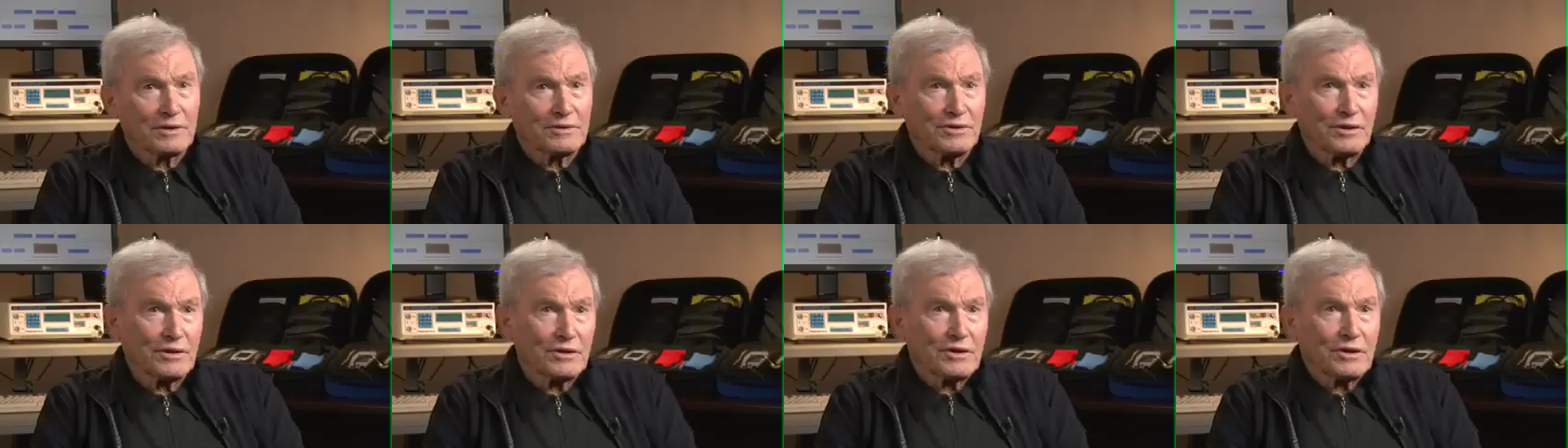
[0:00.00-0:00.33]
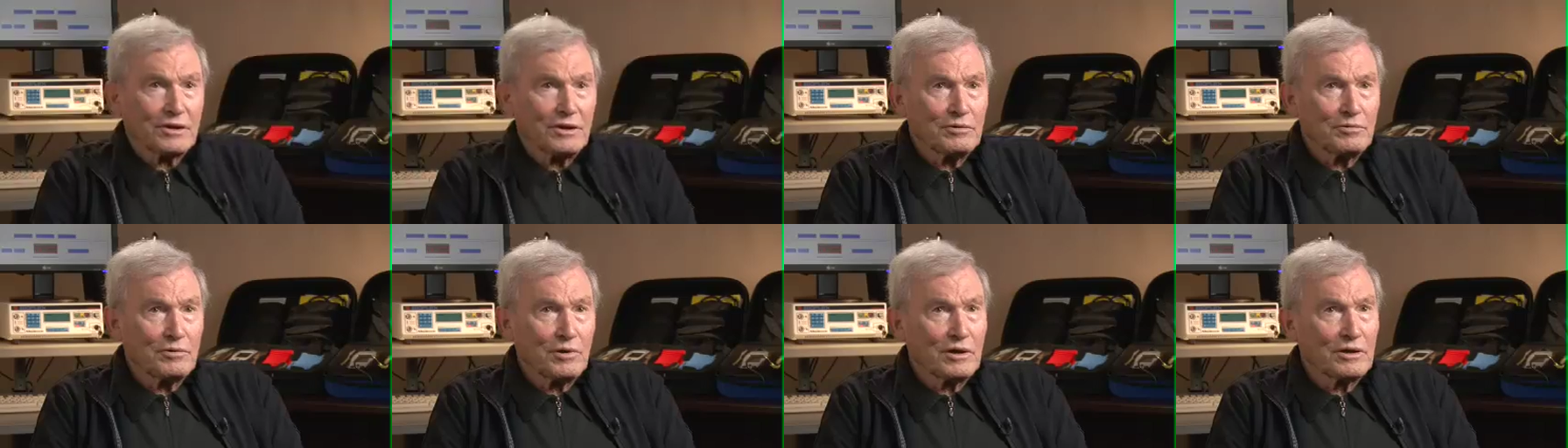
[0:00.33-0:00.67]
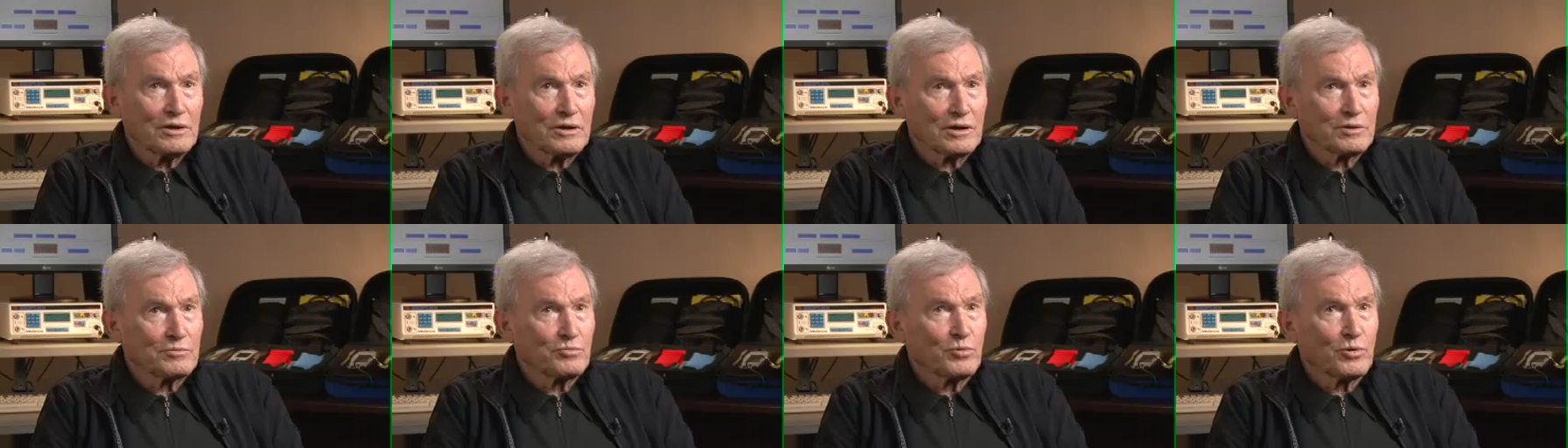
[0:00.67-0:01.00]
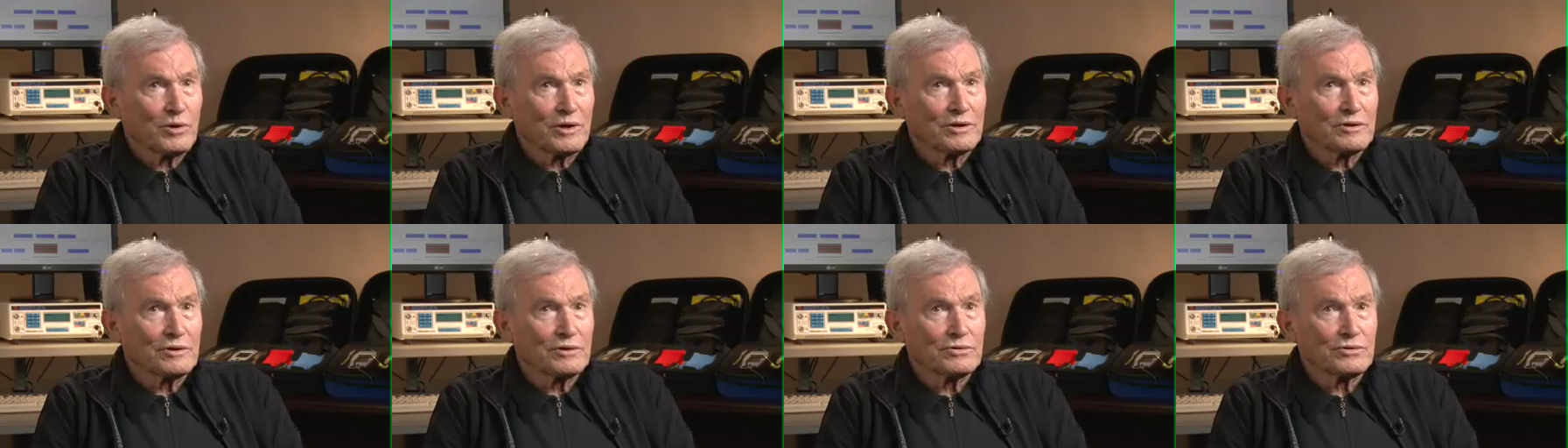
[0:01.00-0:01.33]
I think he had
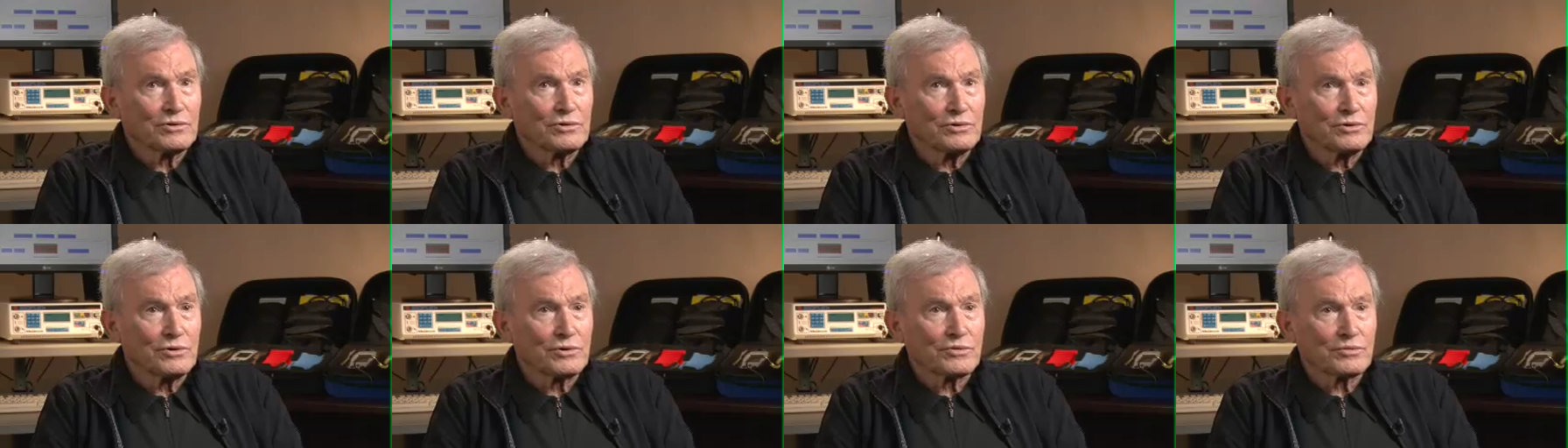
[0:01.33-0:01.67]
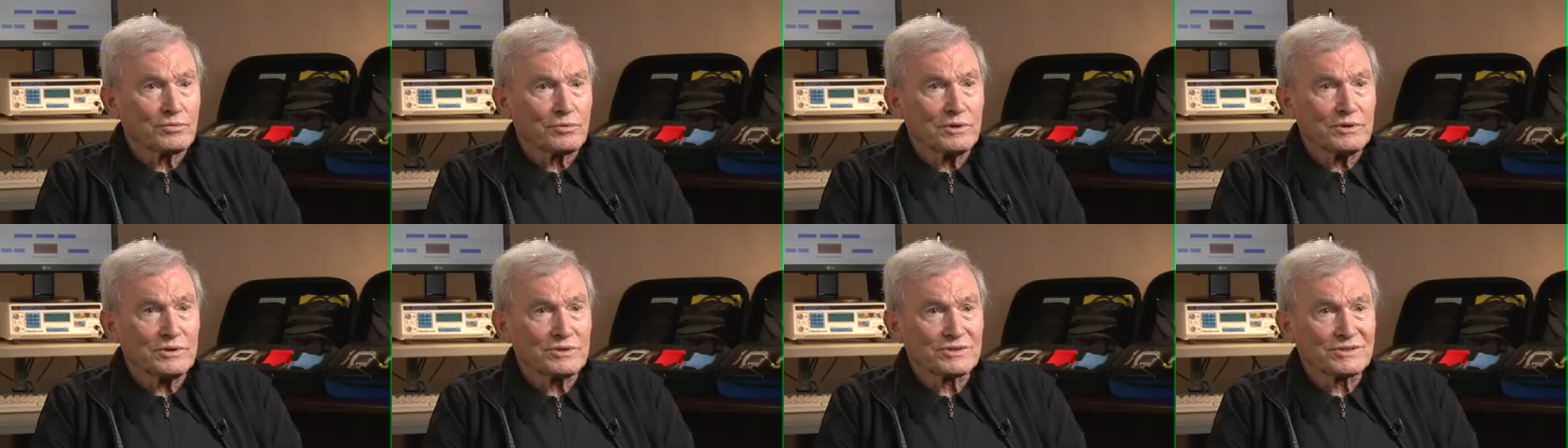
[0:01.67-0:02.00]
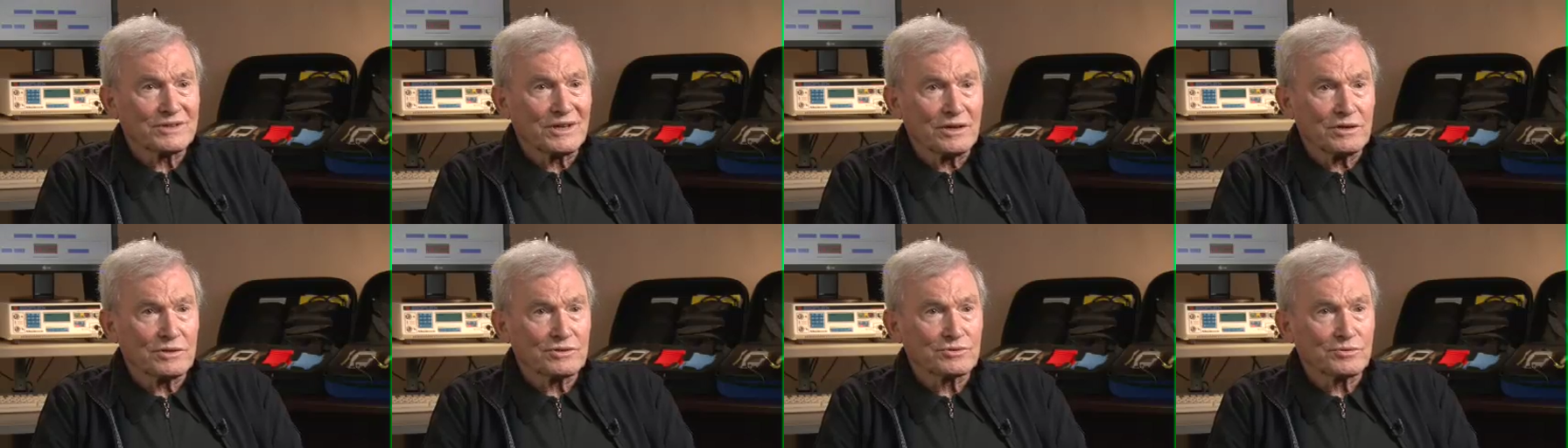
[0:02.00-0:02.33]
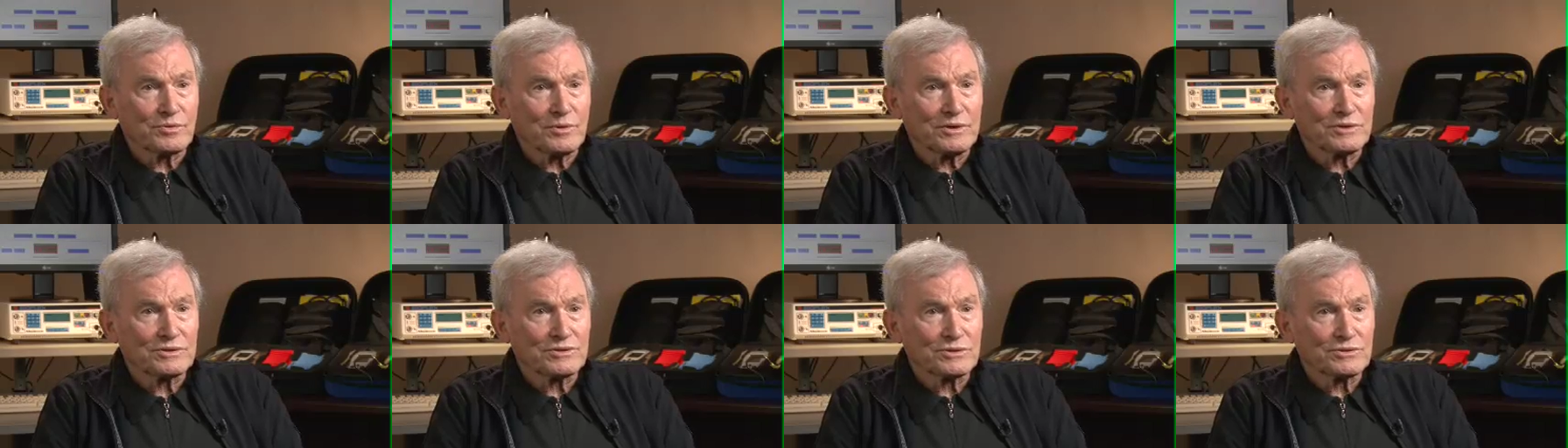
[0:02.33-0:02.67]
won two or three
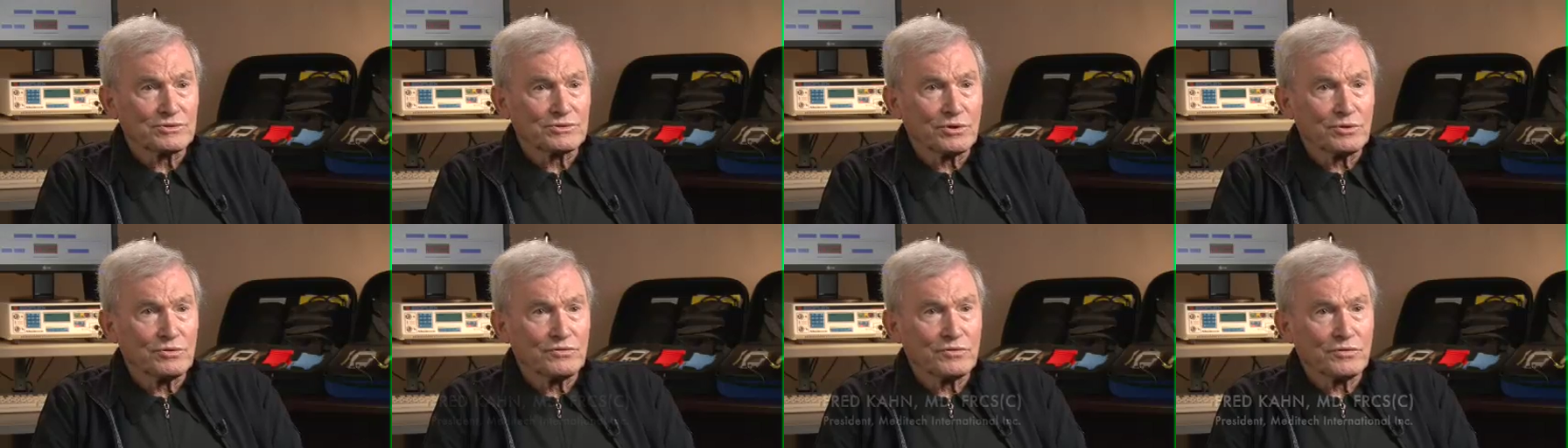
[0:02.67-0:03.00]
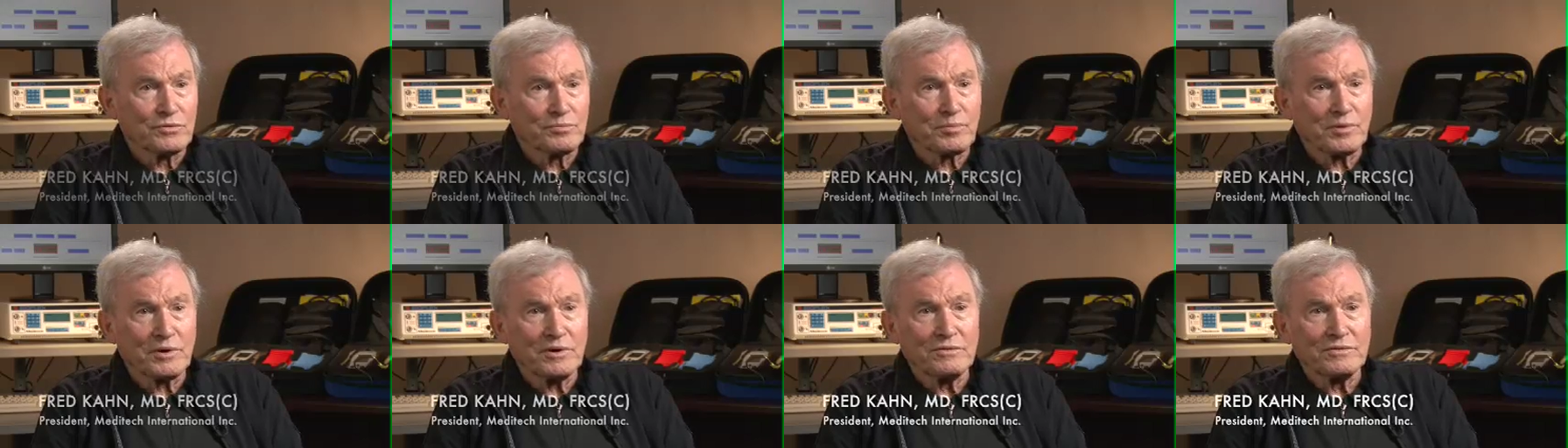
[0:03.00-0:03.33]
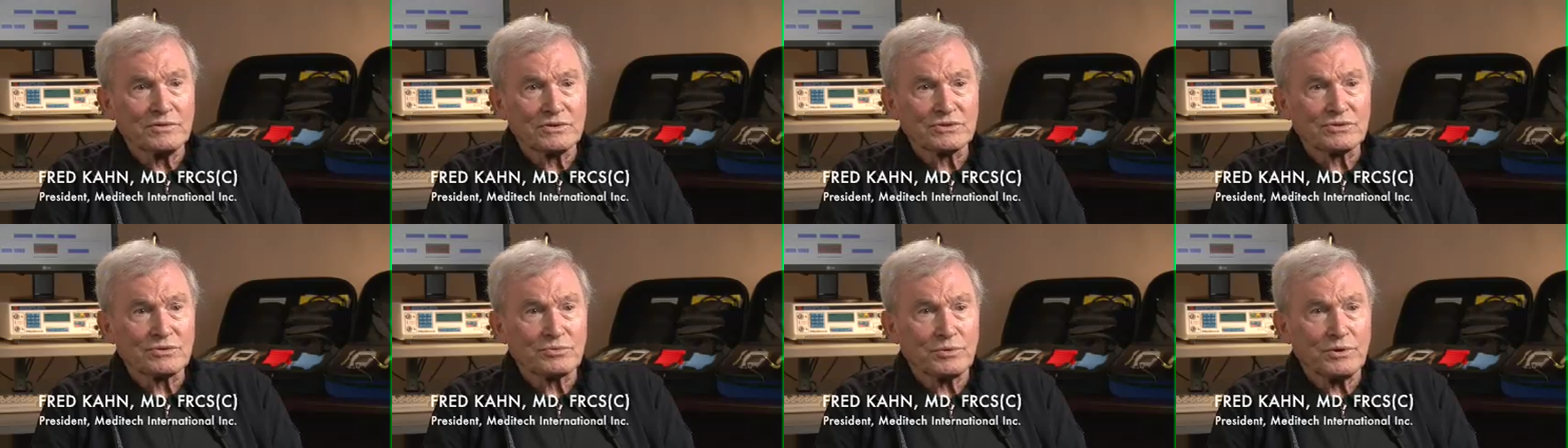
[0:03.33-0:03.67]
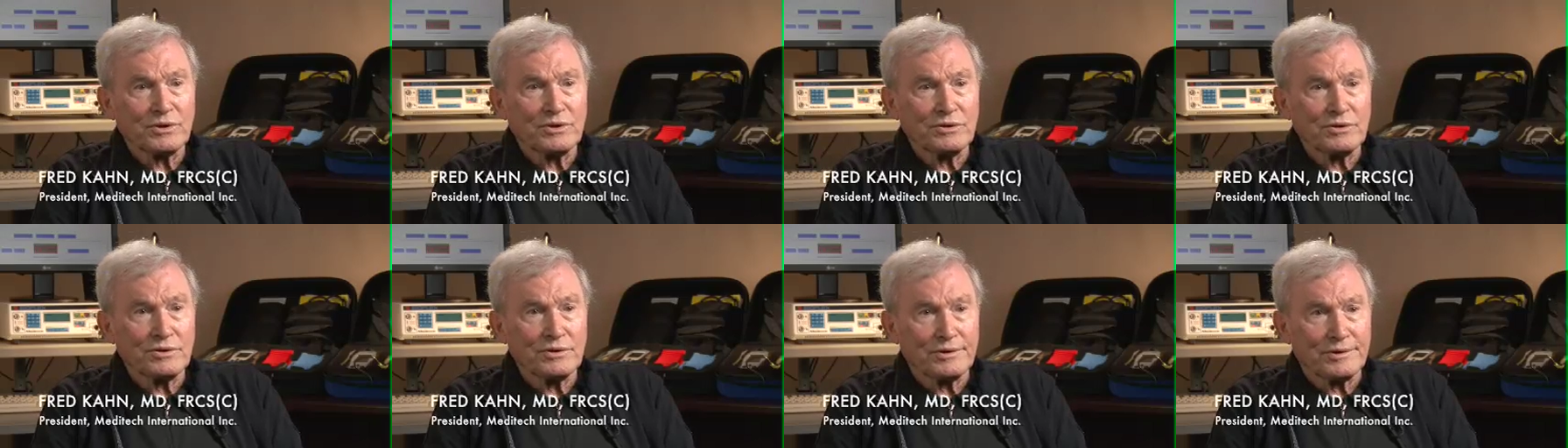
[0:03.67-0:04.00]
stakes races over the previous
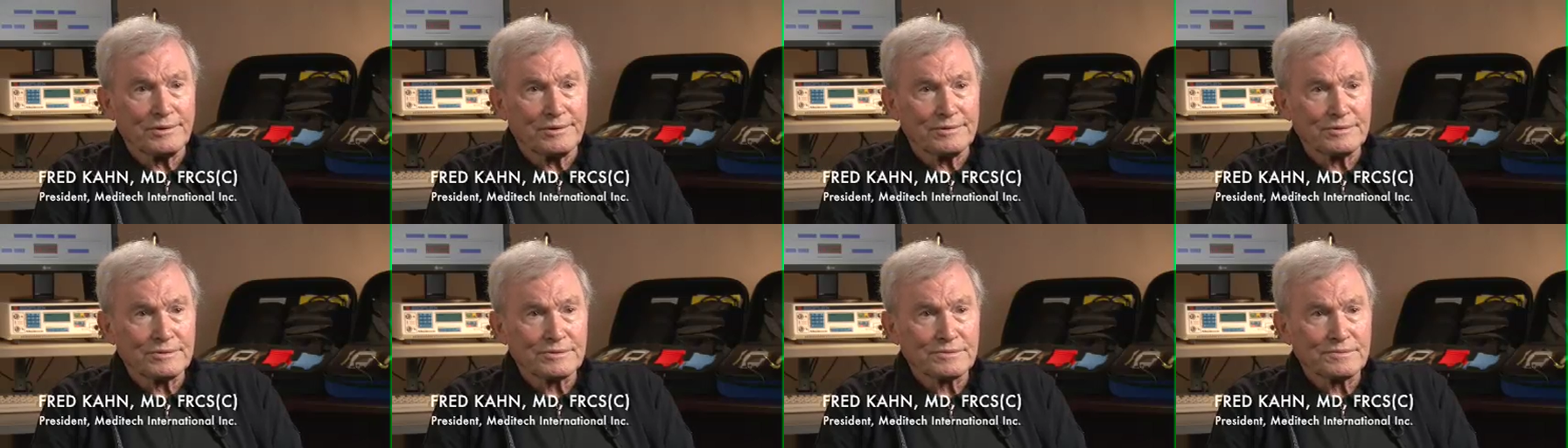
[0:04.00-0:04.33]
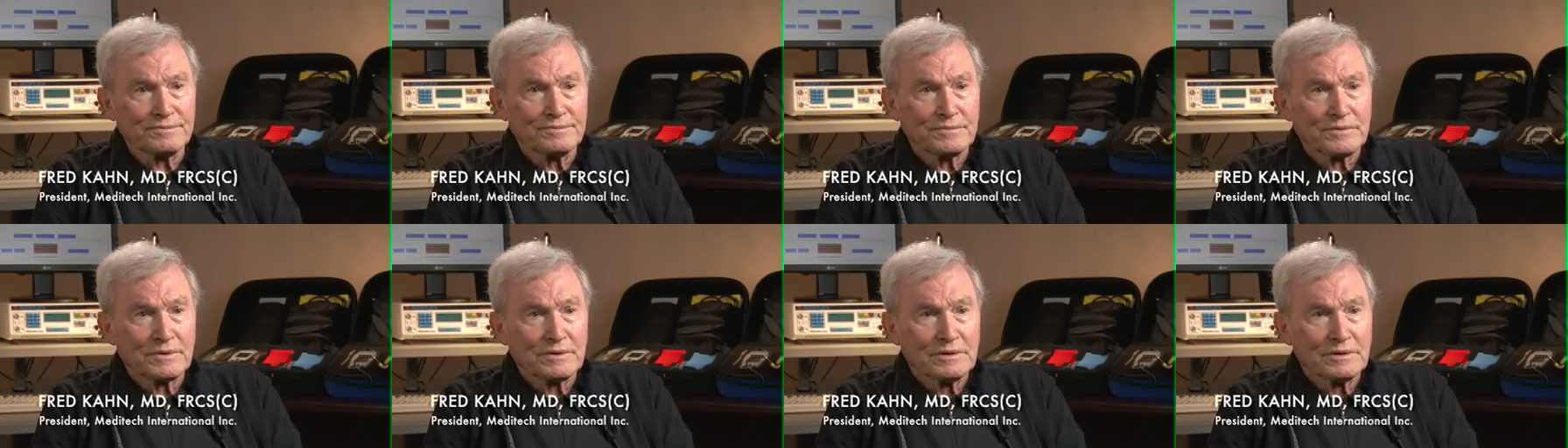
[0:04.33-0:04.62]
three years.